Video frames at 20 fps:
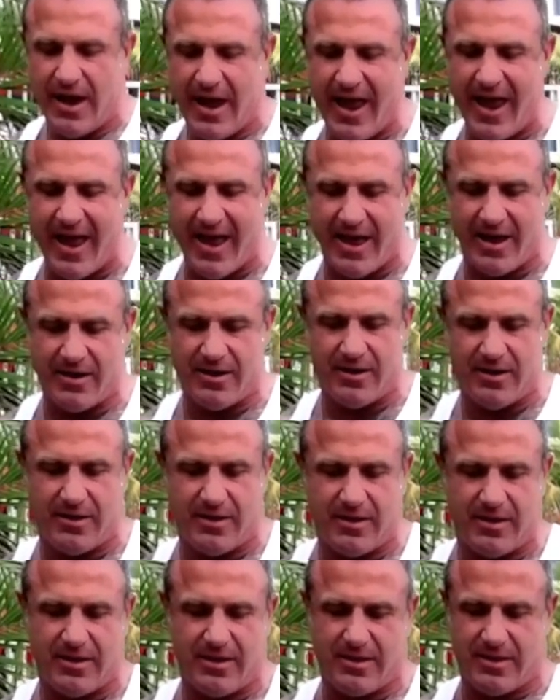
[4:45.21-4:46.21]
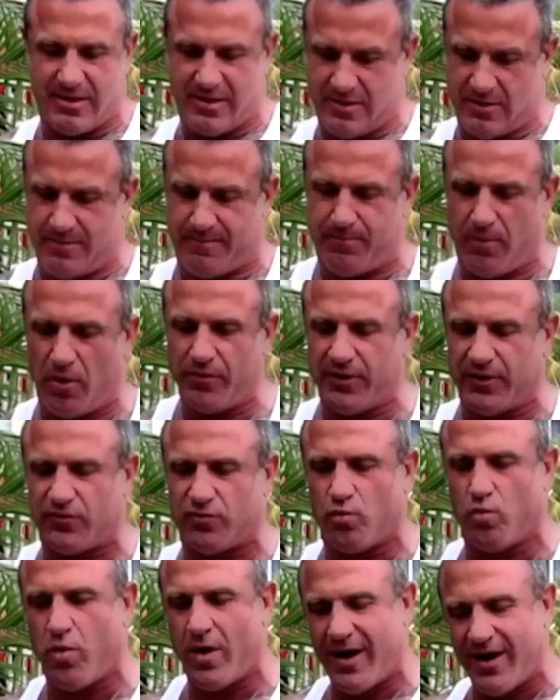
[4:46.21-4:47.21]
and to
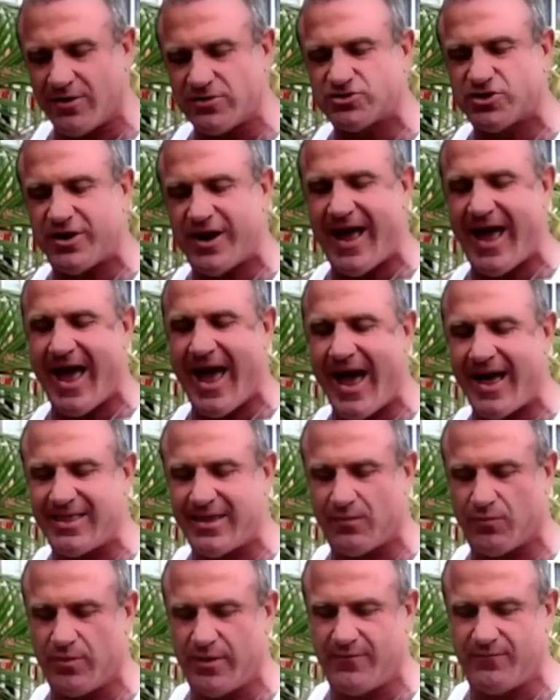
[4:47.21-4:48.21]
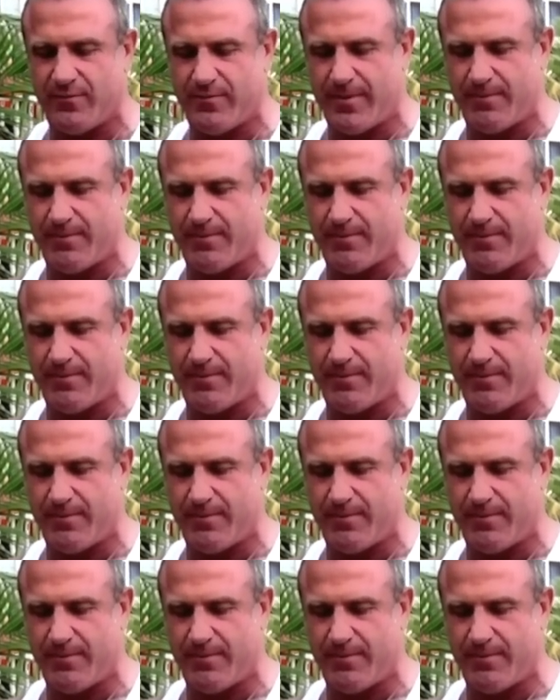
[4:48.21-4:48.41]
boldness, what else could I add that would even